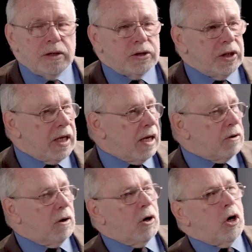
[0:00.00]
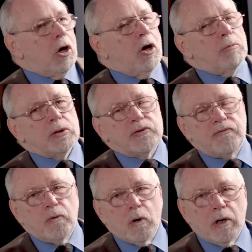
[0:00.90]
She got almost
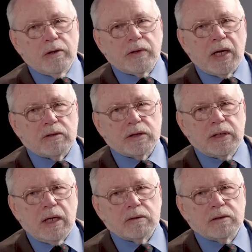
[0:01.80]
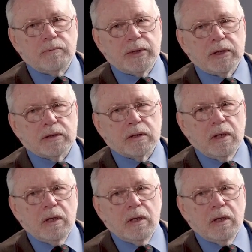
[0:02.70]
$400,000 of bills